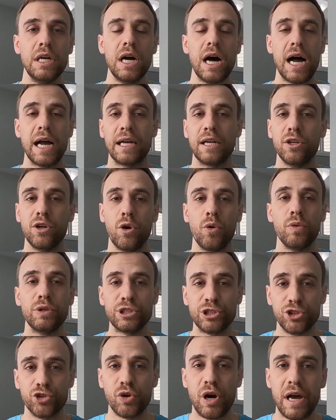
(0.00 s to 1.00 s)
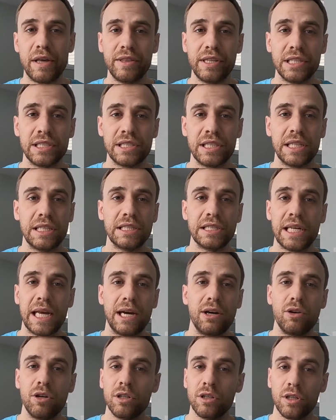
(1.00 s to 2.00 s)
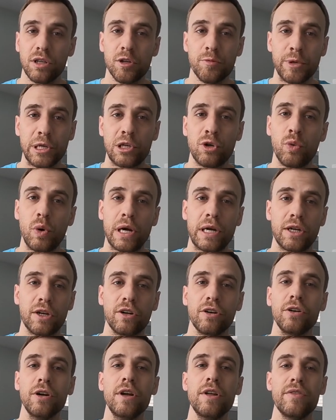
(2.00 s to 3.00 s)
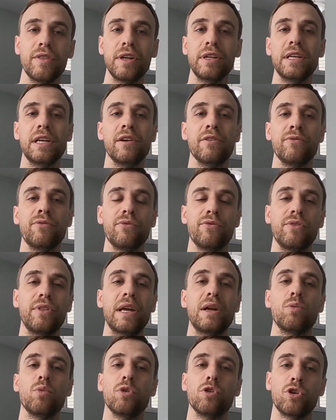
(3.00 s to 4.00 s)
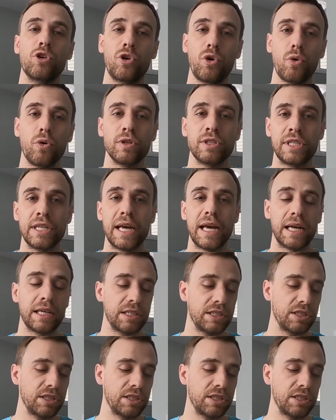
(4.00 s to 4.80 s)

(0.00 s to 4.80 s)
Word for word: I can always dry these things out a little bit quicker than if they were Gore-Tex,